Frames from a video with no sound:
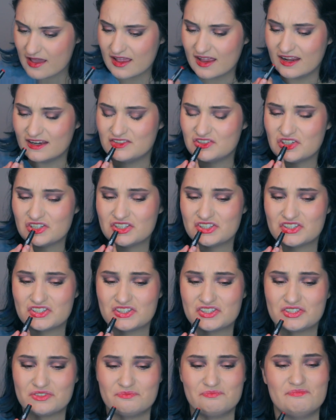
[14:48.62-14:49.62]
It
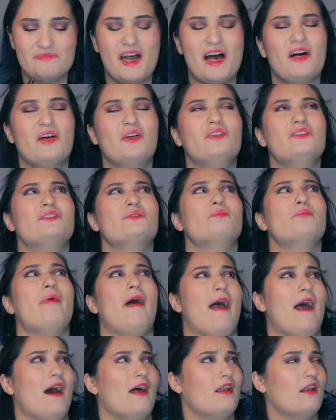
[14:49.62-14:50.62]
just smells
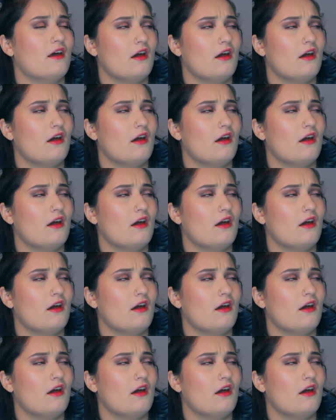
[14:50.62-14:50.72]
bad.